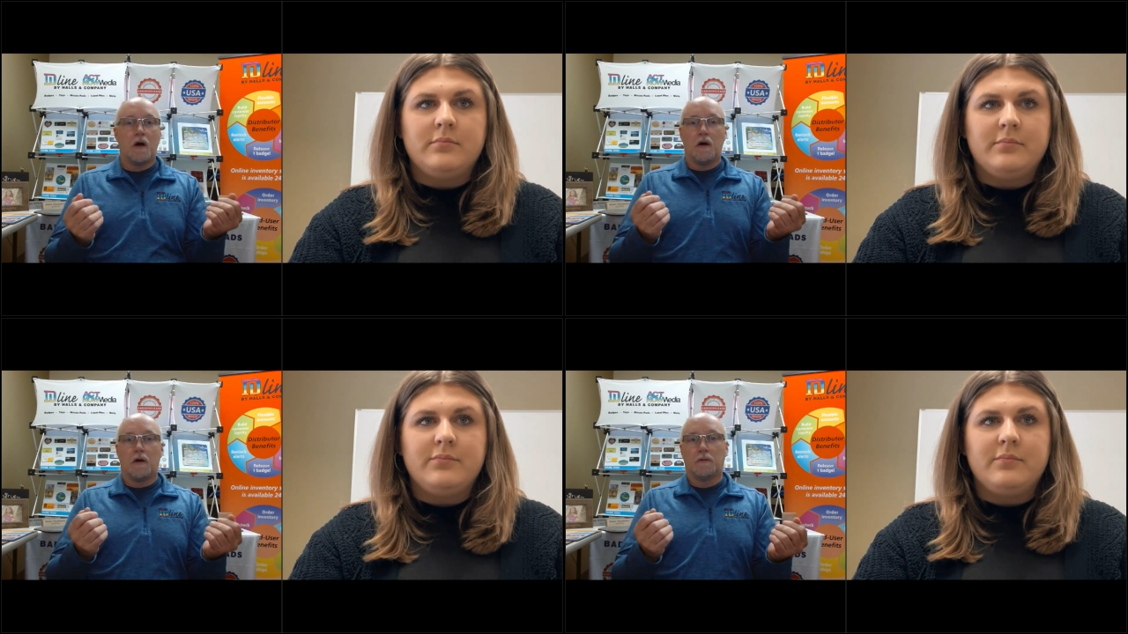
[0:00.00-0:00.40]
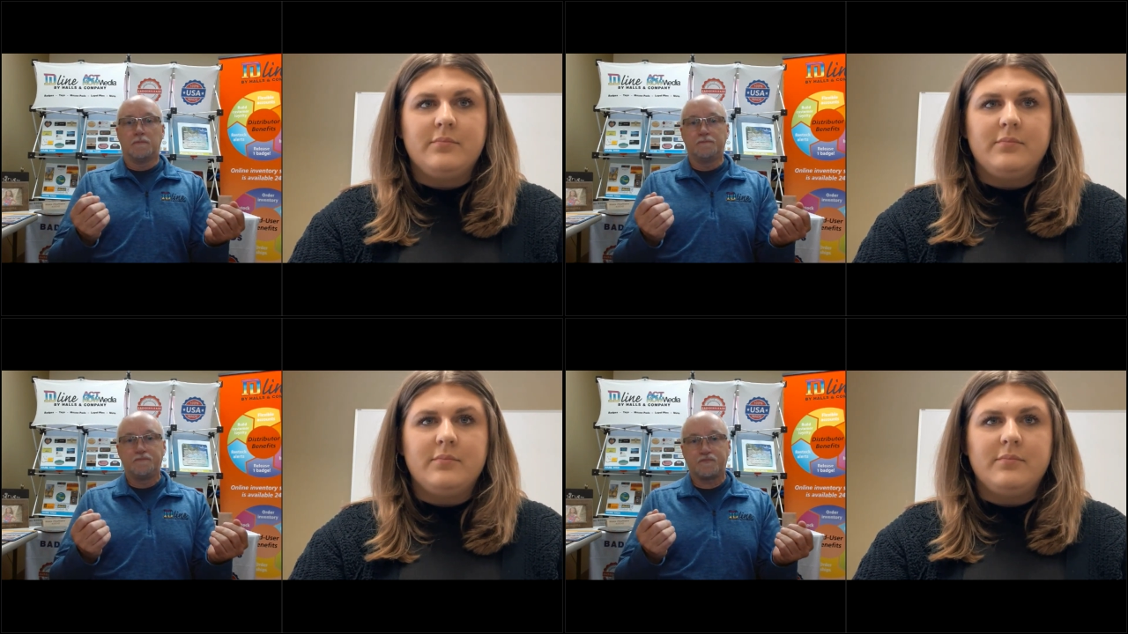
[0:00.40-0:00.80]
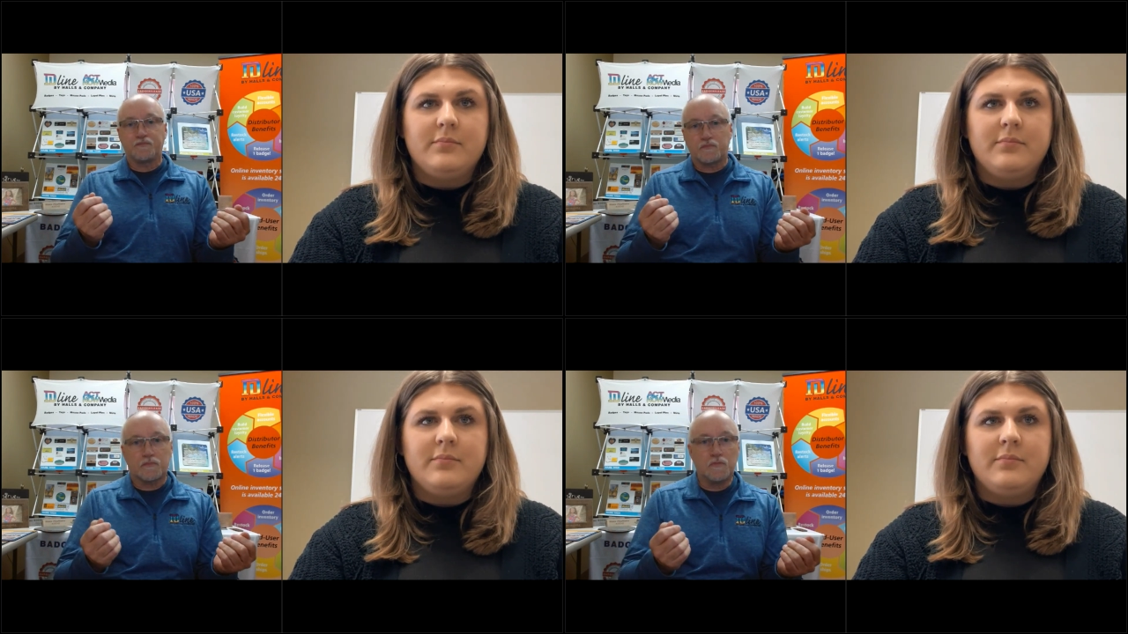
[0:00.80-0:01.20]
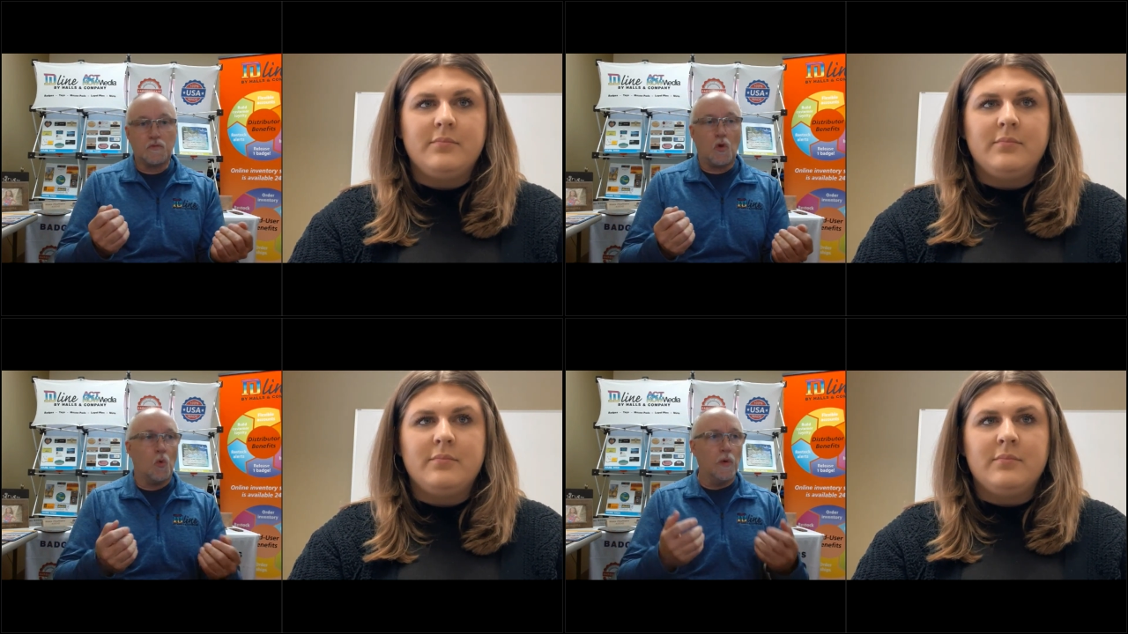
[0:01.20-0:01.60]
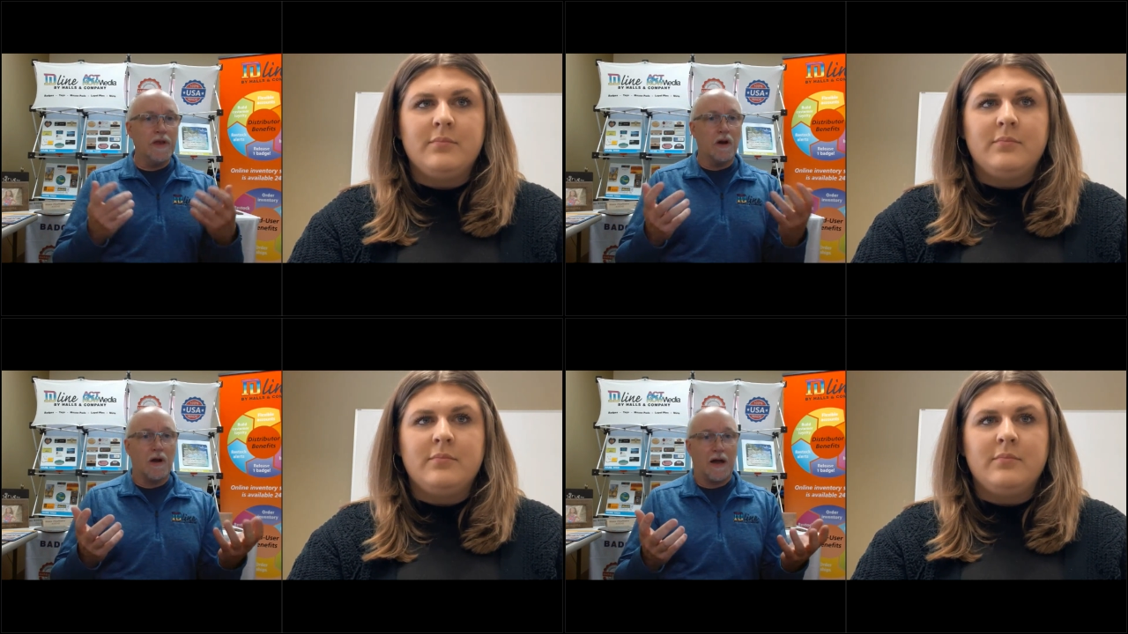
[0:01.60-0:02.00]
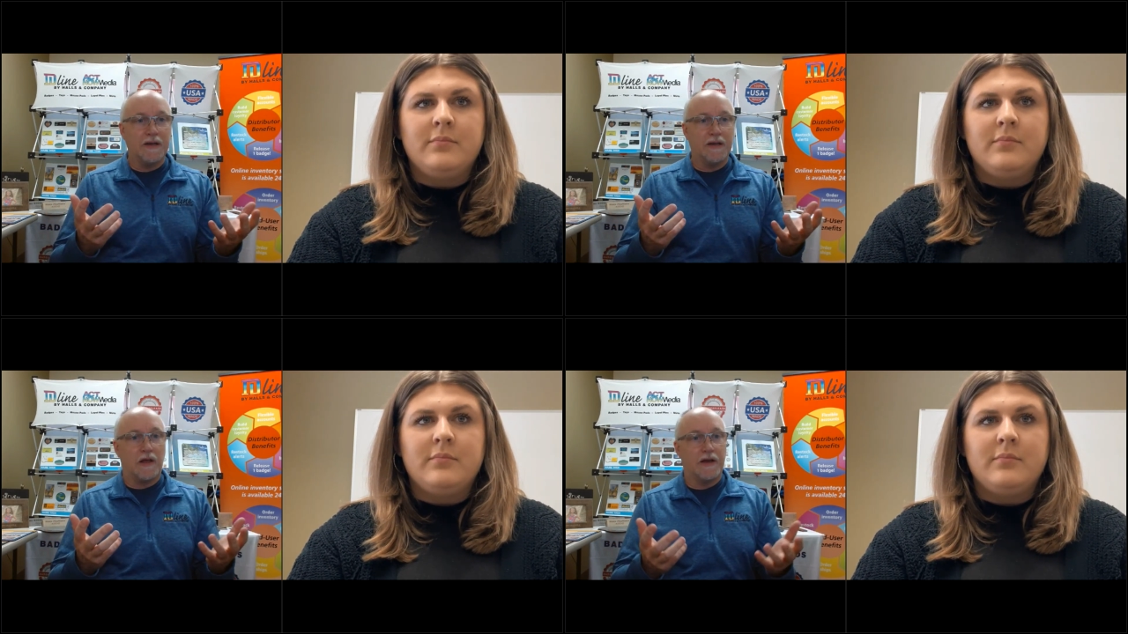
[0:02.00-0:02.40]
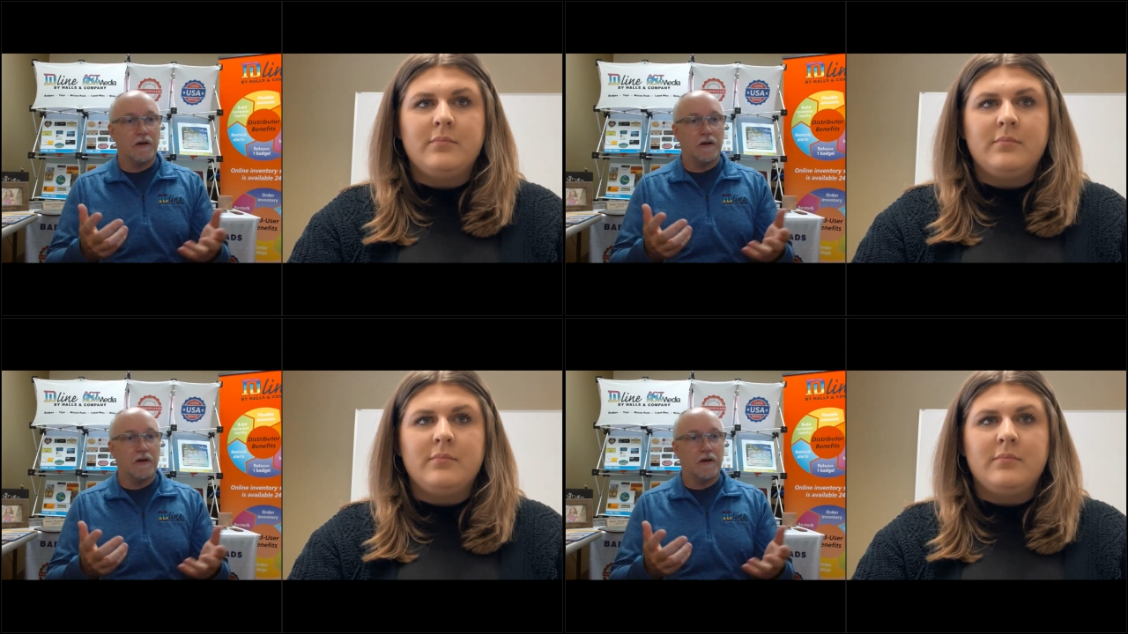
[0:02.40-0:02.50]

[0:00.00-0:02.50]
Speaker 1: Um, we are ID Line,